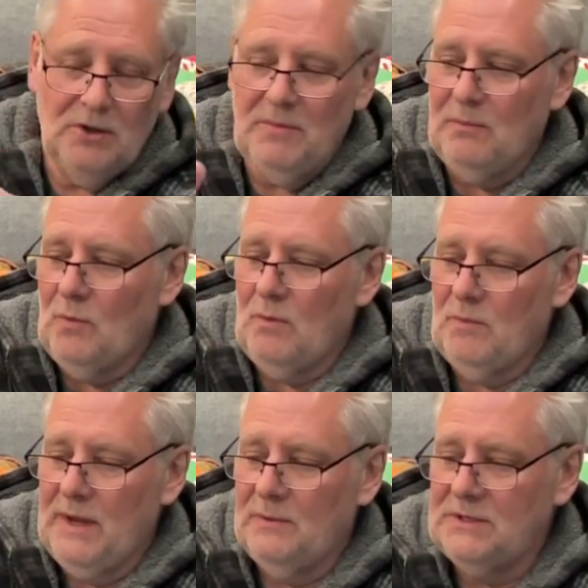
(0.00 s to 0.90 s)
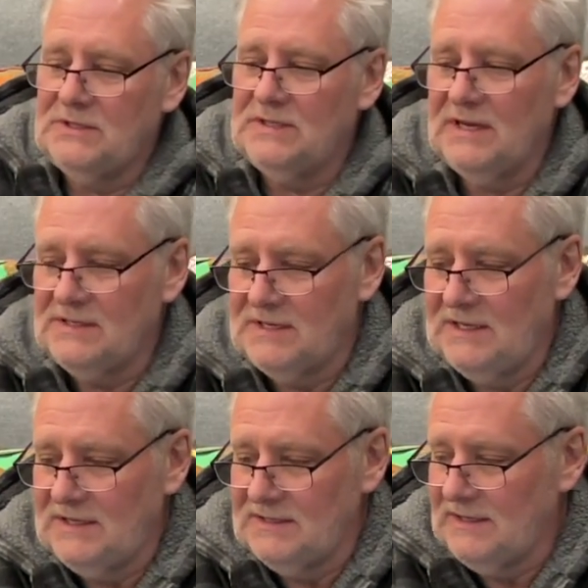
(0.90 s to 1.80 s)
in one way which is nice and
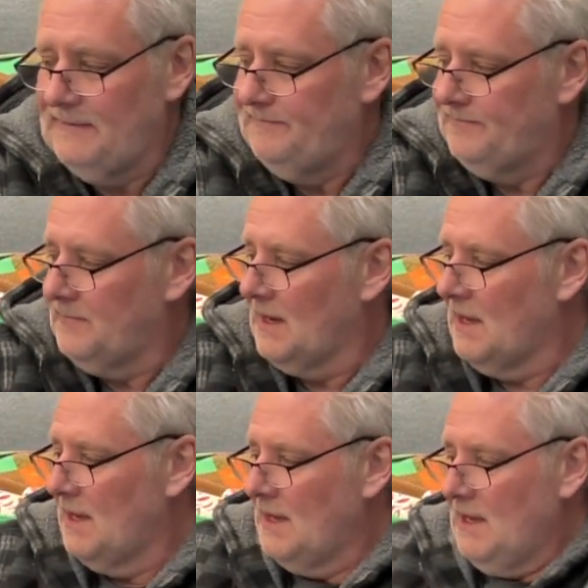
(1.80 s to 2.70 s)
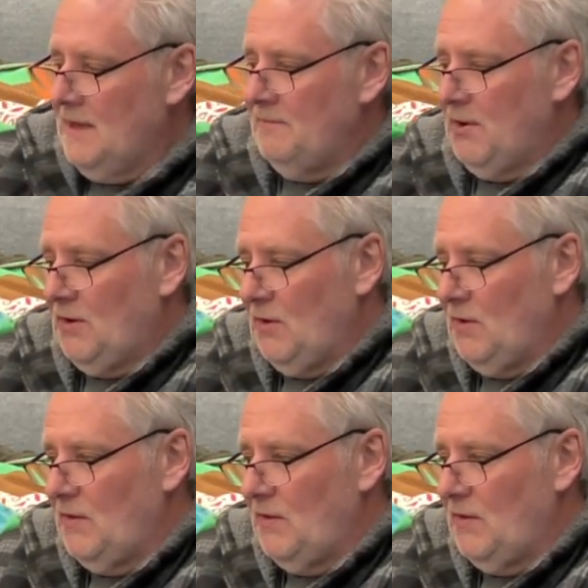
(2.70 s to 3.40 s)
easy but